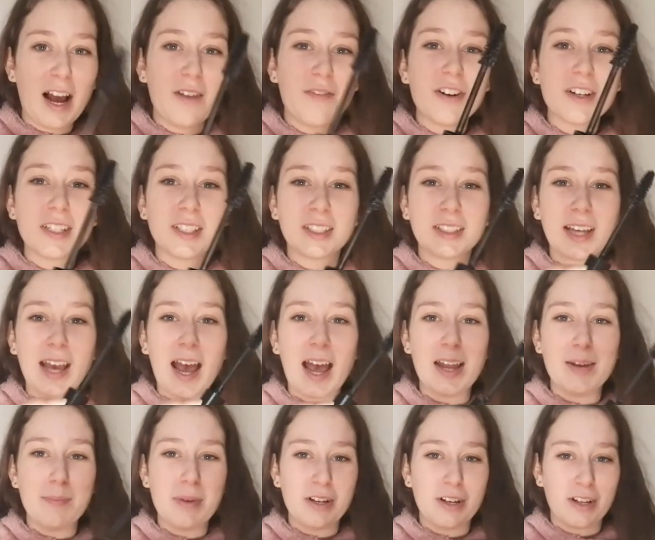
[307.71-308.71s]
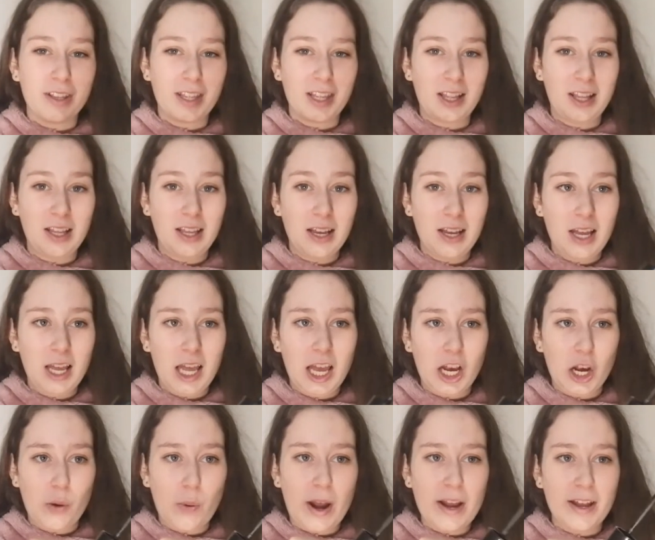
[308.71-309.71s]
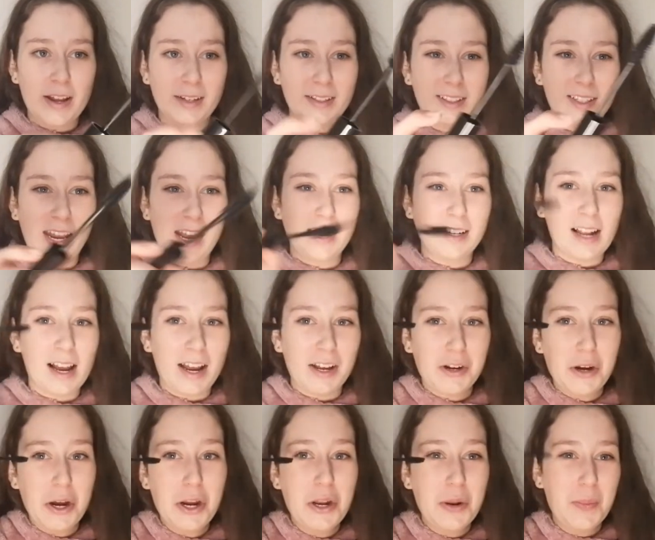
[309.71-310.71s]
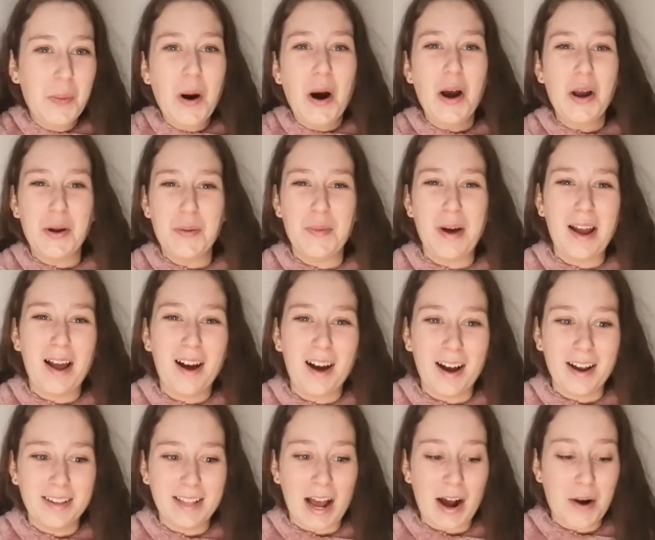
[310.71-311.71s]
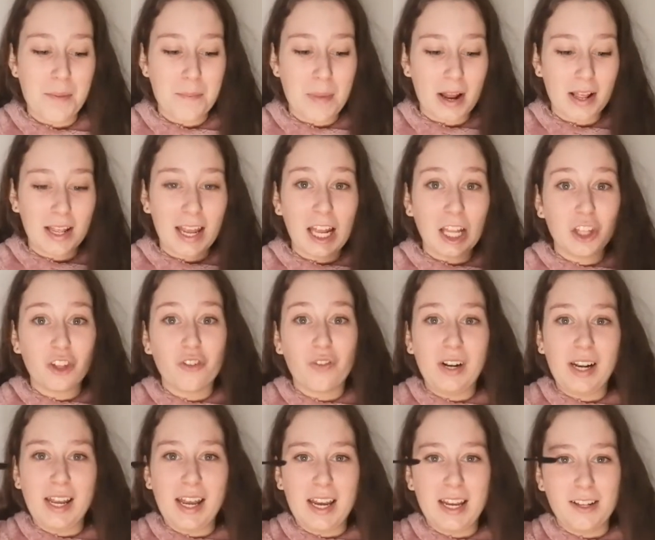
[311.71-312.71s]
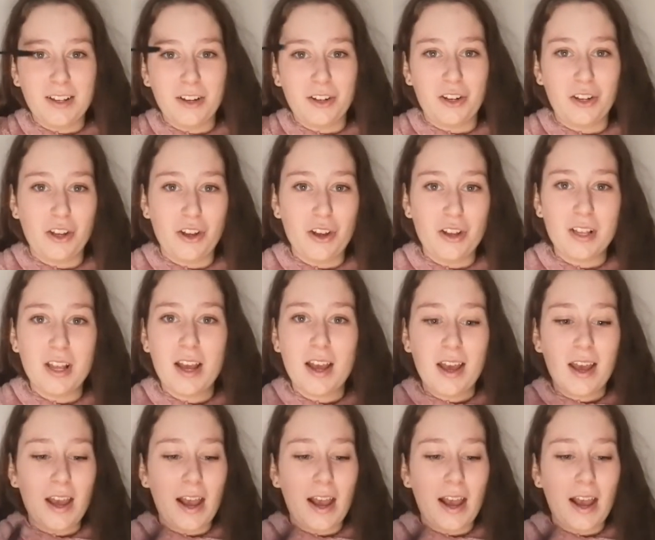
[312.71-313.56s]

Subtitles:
I was scared because it's quite thick that I'm going to poke my eyes out, but it's really easy to use.